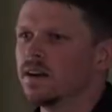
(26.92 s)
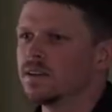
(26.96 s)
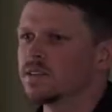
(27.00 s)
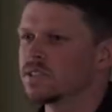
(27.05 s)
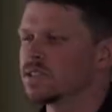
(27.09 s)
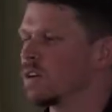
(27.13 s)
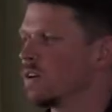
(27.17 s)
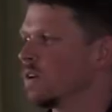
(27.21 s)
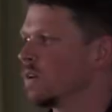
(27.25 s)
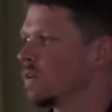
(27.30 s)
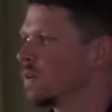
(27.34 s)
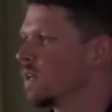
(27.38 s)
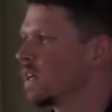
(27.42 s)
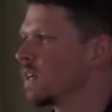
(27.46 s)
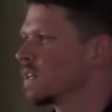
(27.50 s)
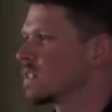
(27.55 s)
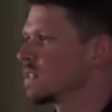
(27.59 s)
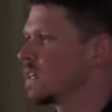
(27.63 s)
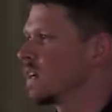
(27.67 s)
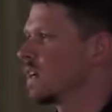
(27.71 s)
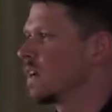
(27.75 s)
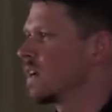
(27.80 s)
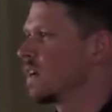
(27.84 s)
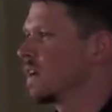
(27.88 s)
So
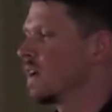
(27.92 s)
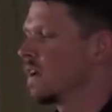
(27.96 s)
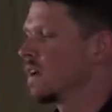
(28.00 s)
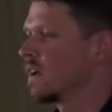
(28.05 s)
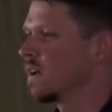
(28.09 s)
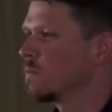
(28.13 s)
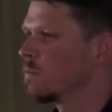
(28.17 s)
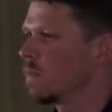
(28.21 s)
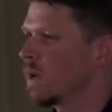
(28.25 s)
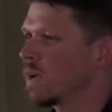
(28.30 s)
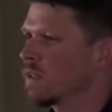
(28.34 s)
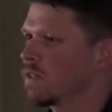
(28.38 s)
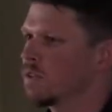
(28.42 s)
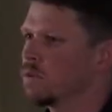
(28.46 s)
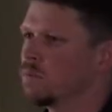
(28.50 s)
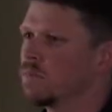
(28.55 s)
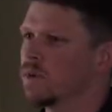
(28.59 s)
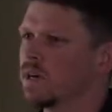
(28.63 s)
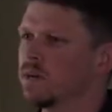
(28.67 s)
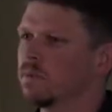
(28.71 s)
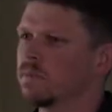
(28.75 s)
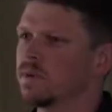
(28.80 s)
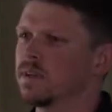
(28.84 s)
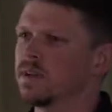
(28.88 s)
yes, I am Matthew
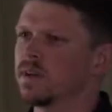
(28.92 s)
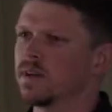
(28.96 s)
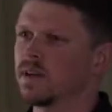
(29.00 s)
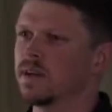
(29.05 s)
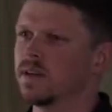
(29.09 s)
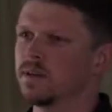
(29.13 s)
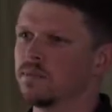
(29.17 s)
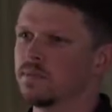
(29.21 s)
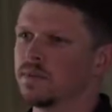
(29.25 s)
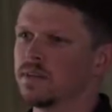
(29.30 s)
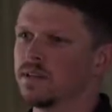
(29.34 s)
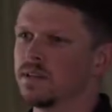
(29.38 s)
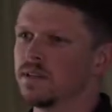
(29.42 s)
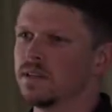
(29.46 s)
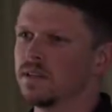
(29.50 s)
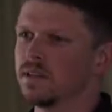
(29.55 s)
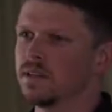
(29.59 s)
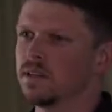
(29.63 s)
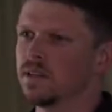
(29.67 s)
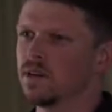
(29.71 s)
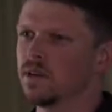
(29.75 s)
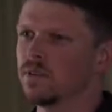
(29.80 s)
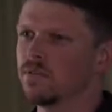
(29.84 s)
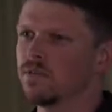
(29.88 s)
Bellman. I am the
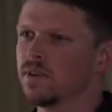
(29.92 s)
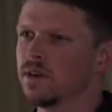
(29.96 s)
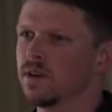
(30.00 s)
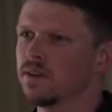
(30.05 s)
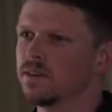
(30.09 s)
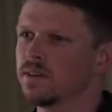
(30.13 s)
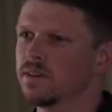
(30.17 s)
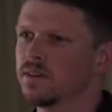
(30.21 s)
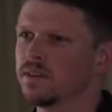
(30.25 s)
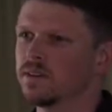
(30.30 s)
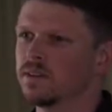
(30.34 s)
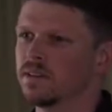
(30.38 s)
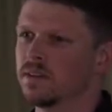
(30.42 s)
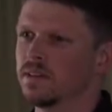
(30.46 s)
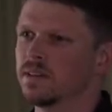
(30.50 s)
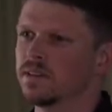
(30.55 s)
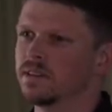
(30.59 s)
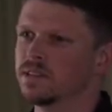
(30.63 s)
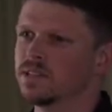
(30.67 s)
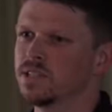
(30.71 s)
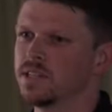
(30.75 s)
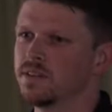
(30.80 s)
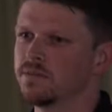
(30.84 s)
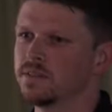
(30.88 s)
co-founder and
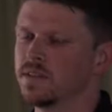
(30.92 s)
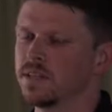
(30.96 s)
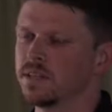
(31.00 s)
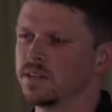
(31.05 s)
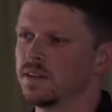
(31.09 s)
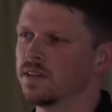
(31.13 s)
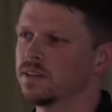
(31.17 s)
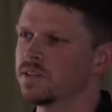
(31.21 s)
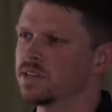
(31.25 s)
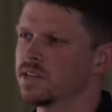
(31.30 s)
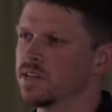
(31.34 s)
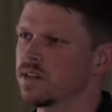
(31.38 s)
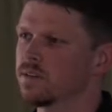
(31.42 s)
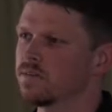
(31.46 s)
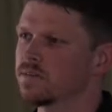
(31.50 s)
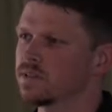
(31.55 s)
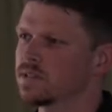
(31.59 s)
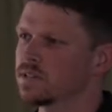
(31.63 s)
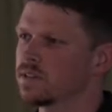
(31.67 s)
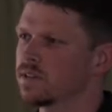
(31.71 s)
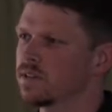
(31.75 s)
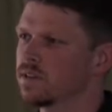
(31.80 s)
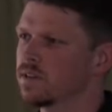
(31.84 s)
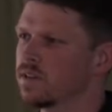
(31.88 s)
the Chief Technology
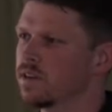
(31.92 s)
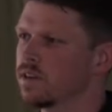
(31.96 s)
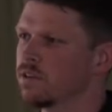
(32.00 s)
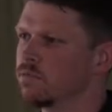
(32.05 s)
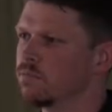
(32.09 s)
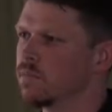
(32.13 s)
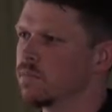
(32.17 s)
Officer of